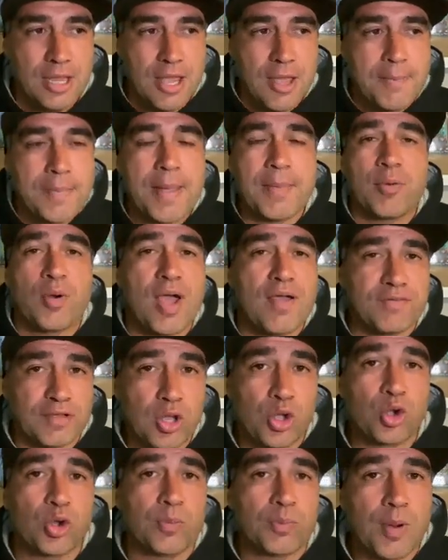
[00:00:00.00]
people having
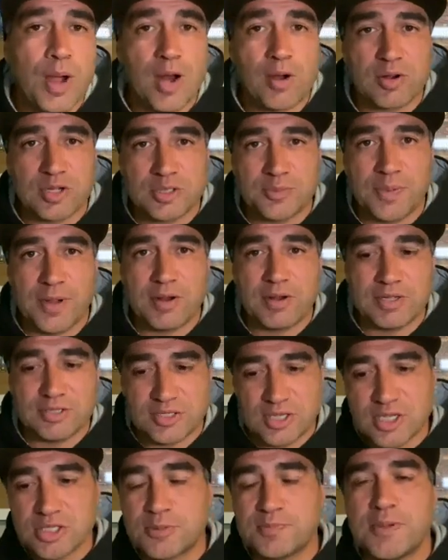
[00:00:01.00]
a good buyer
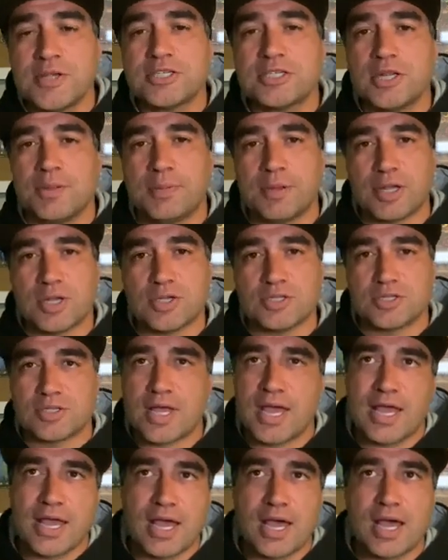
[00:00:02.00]
experience, especially because
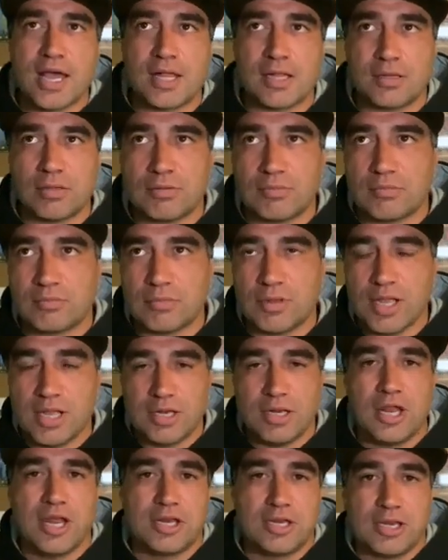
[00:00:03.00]
they are
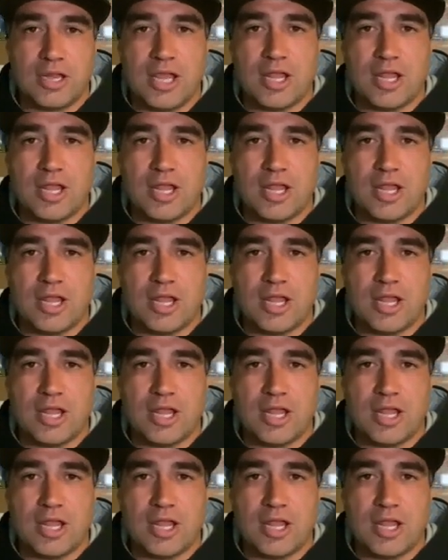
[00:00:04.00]
in